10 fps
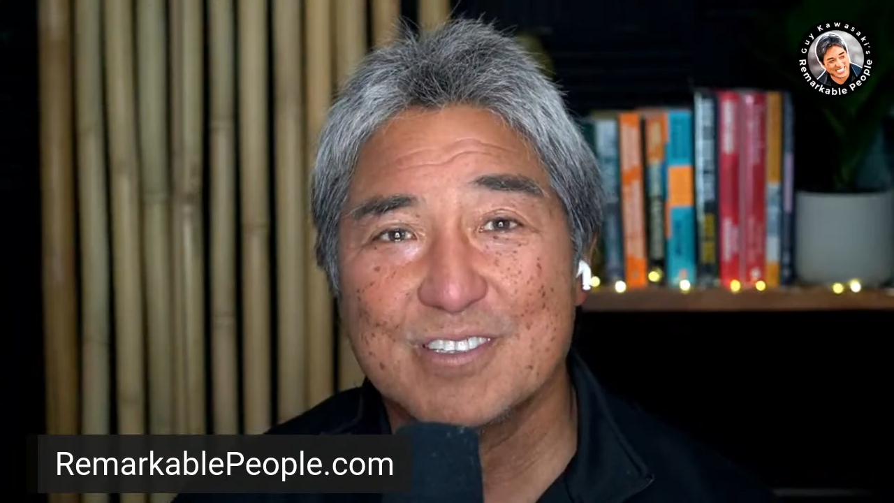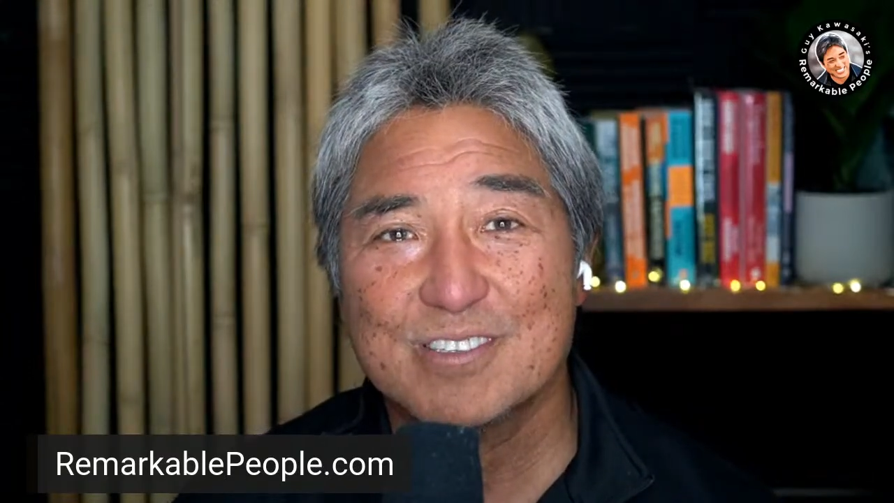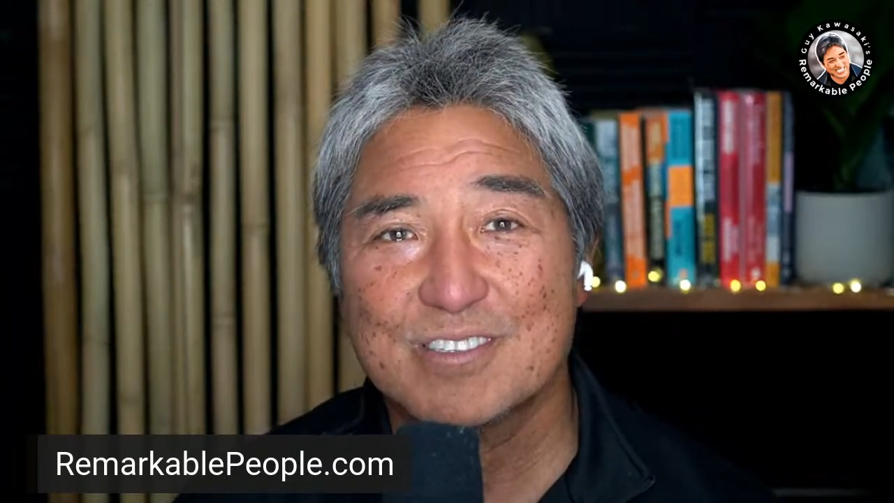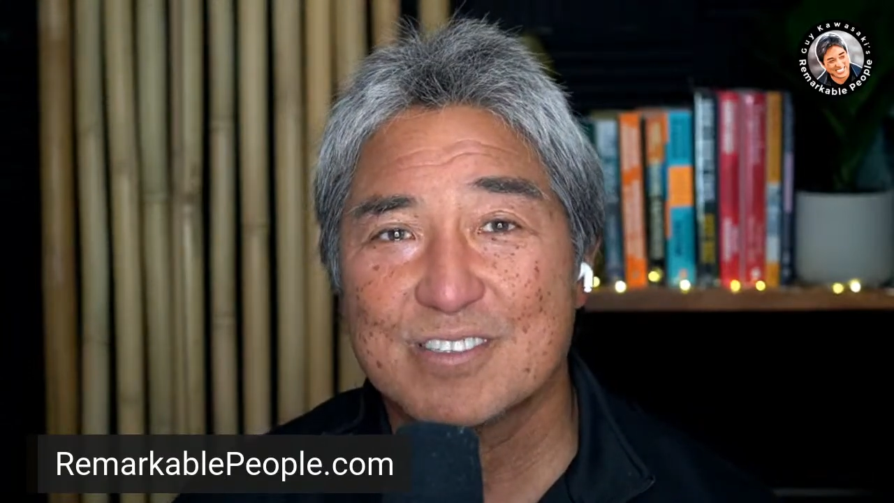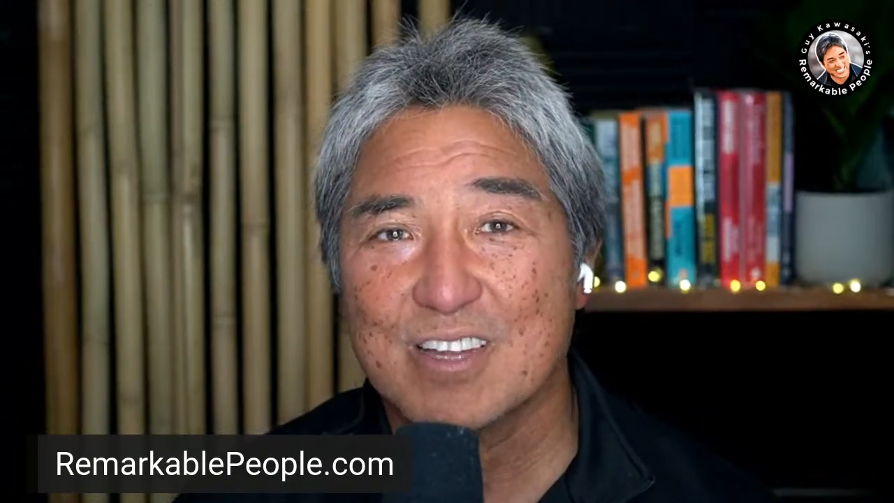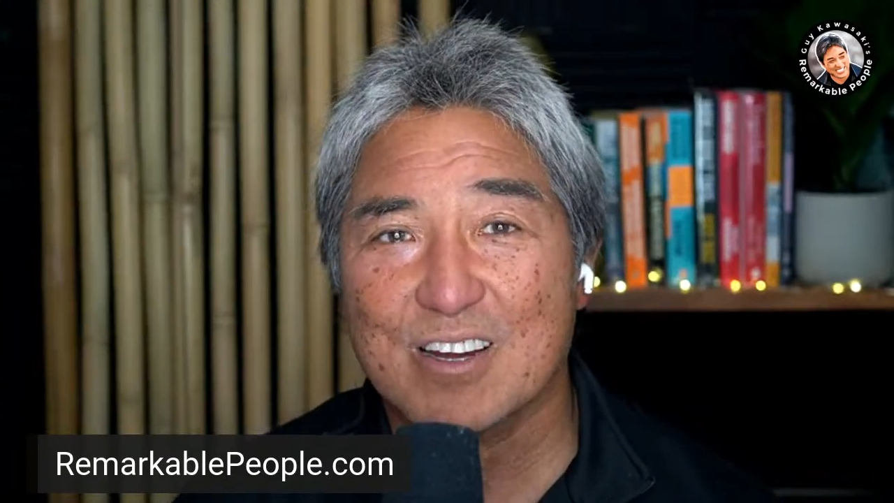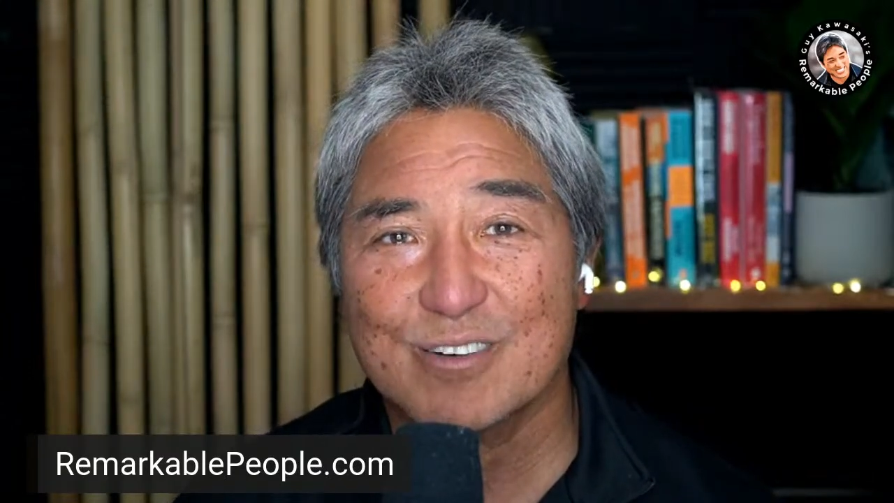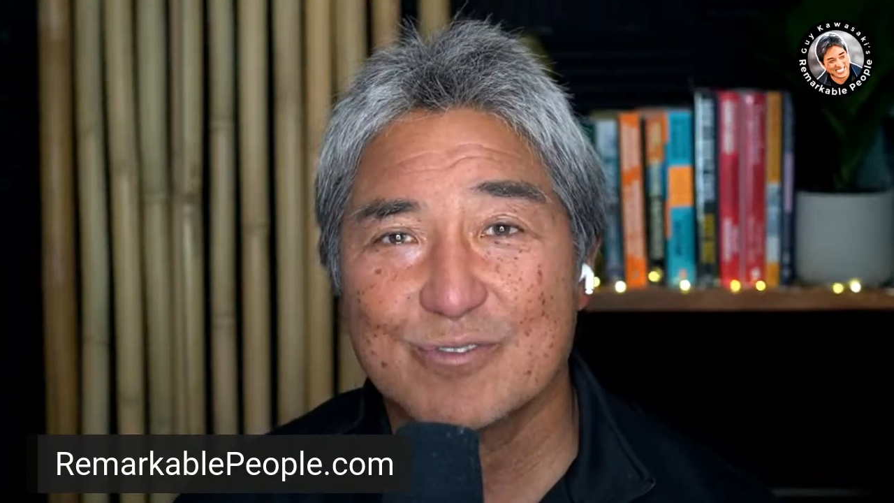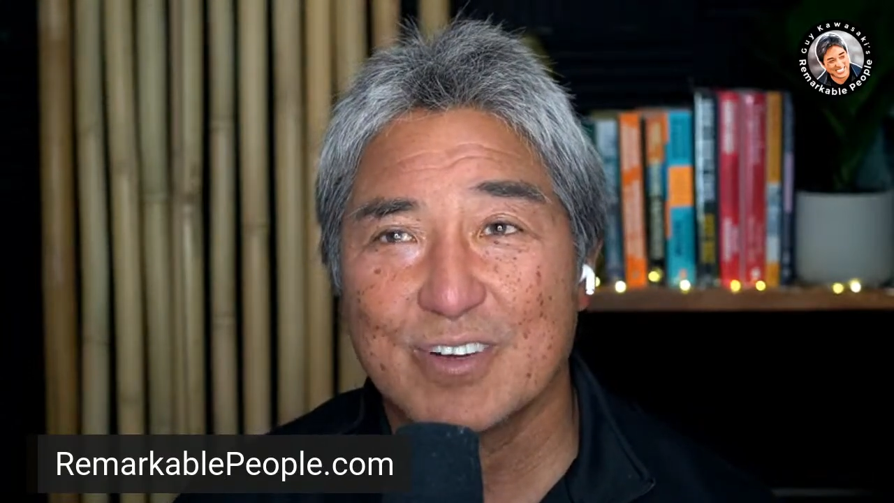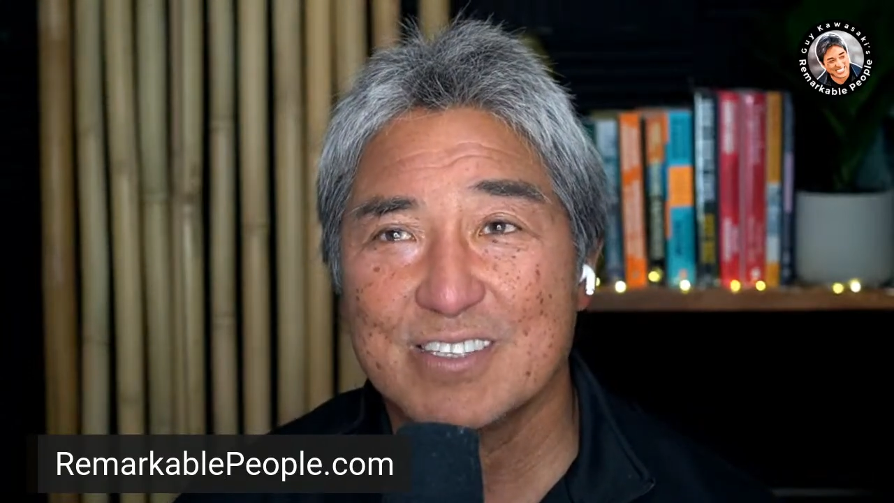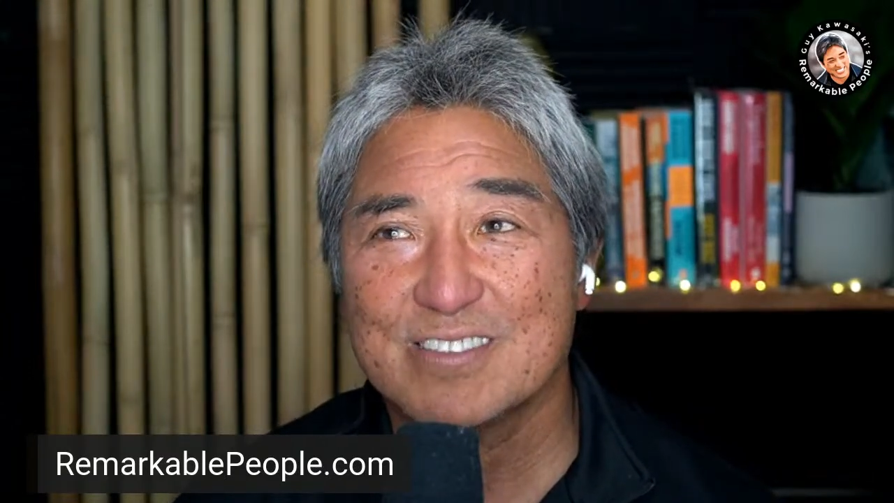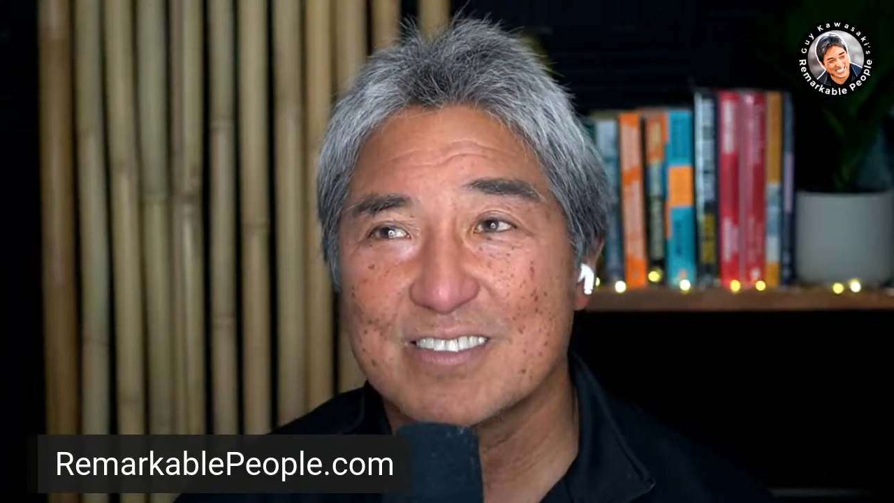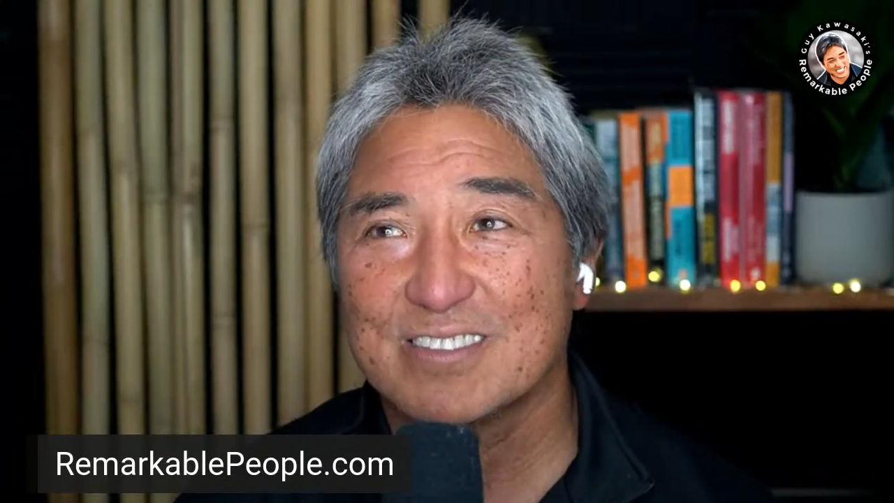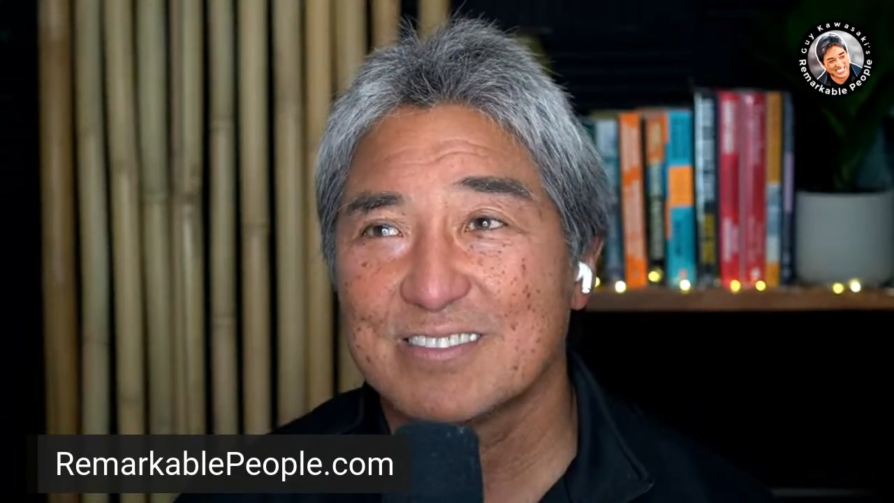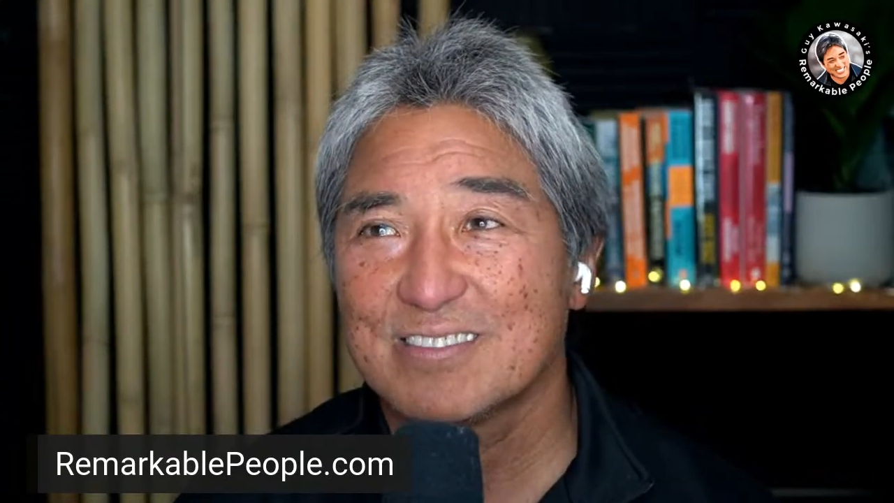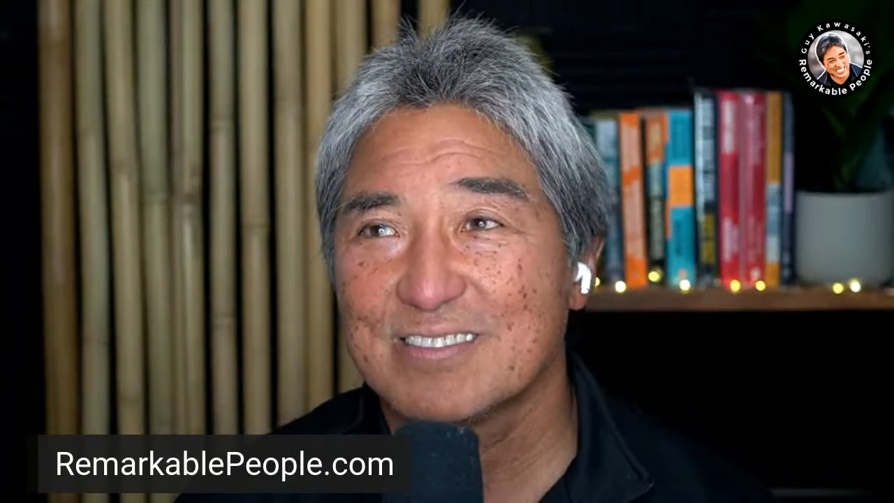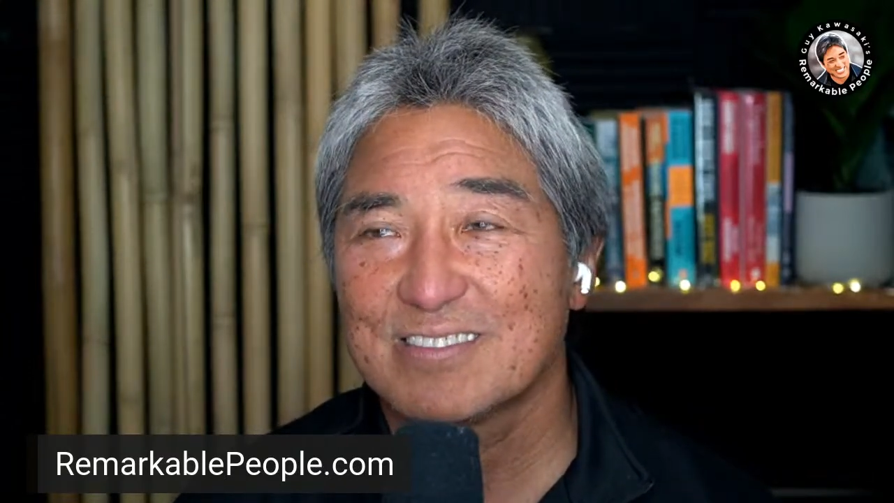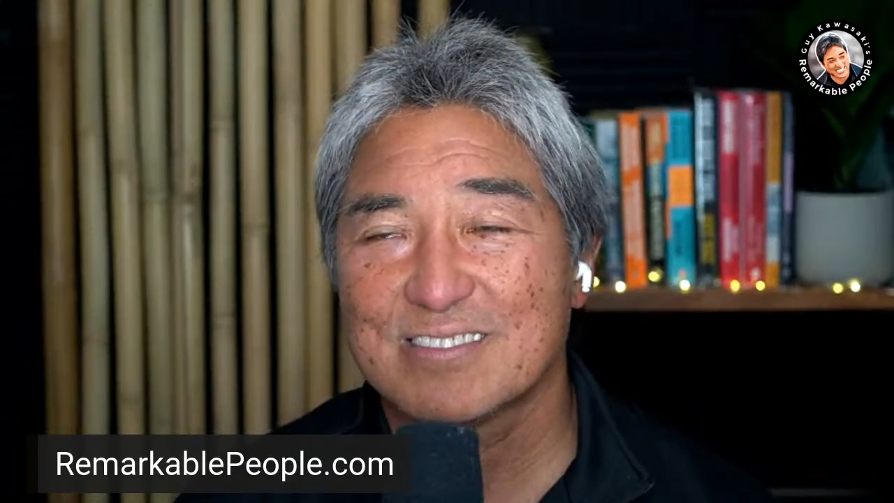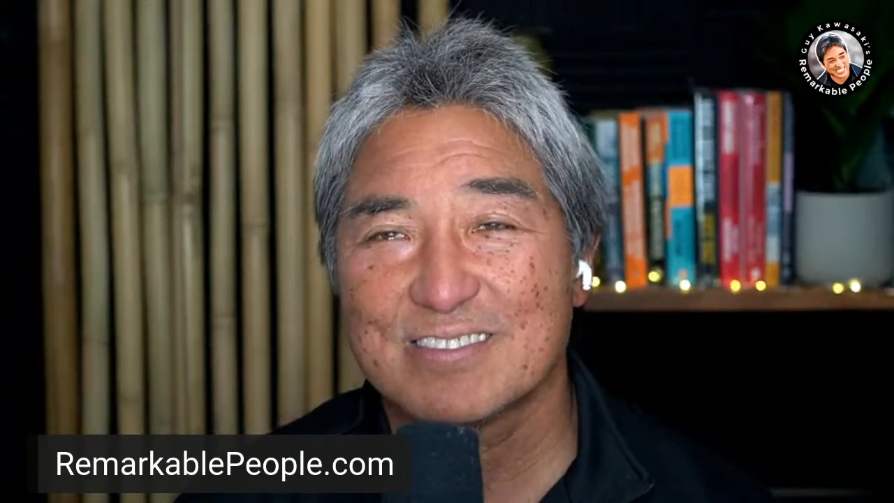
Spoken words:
sacrificing